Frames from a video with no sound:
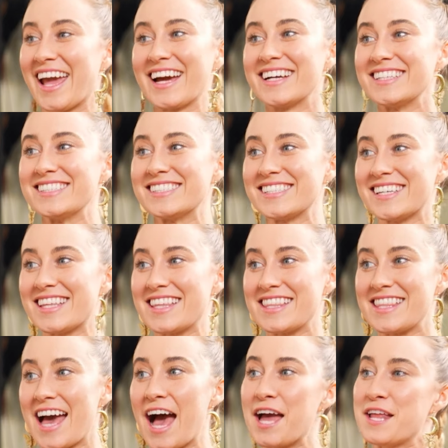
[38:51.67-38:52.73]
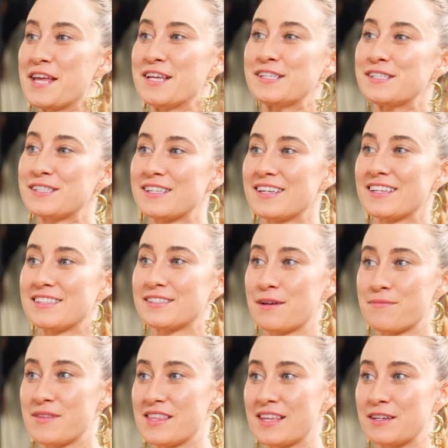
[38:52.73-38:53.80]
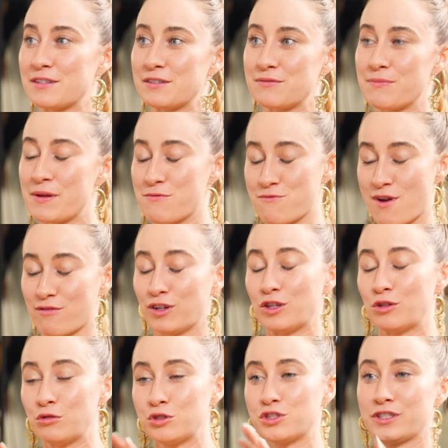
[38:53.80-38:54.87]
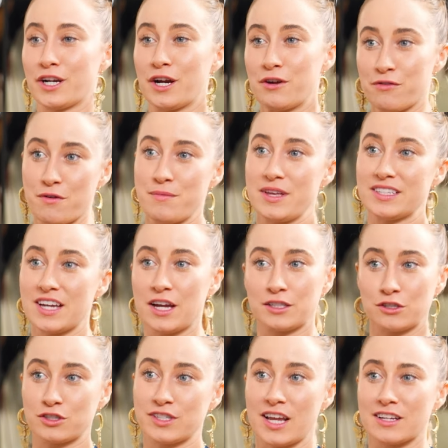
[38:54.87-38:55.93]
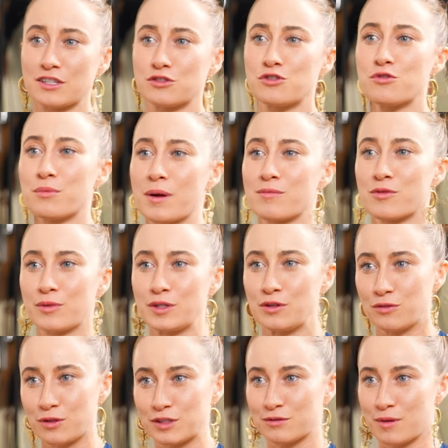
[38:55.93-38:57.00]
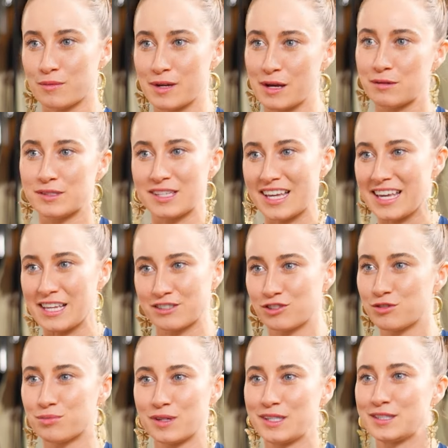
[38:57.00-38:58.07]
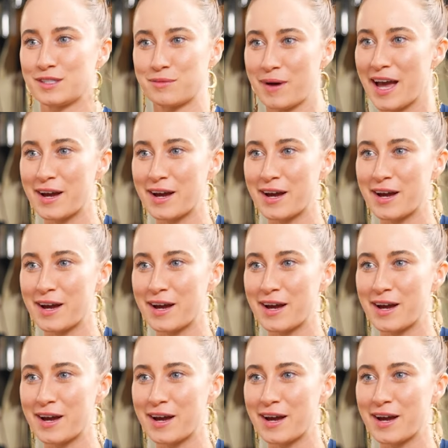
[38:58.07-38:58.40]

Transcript: And that is something that has been revolutionary for me to understand, because you remember when you first met me, I was like super into the